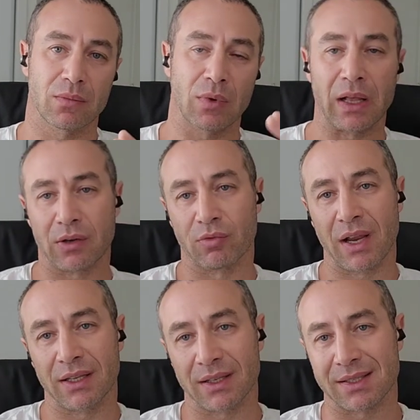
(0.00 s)
like
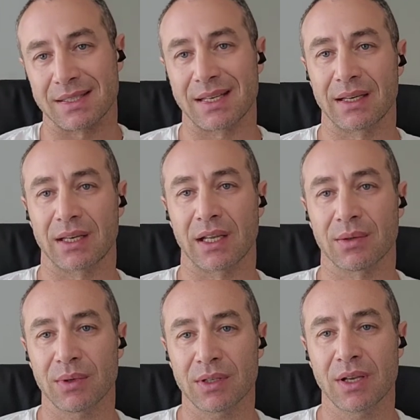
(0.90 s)
rated as a 10
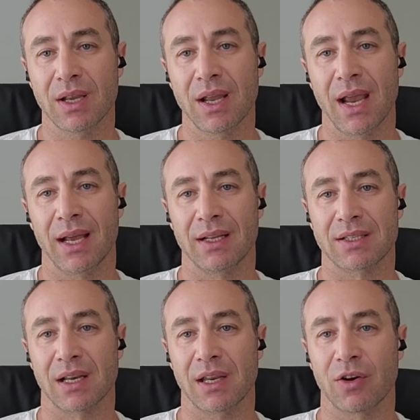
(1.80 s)
kilowatt and it's
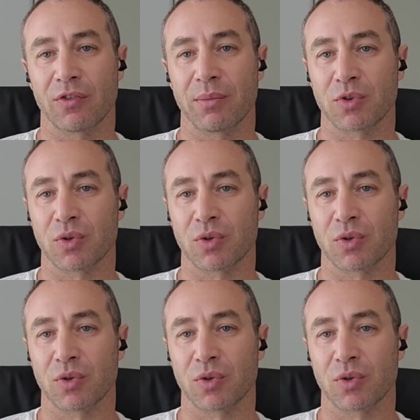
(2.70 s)
illegal for me to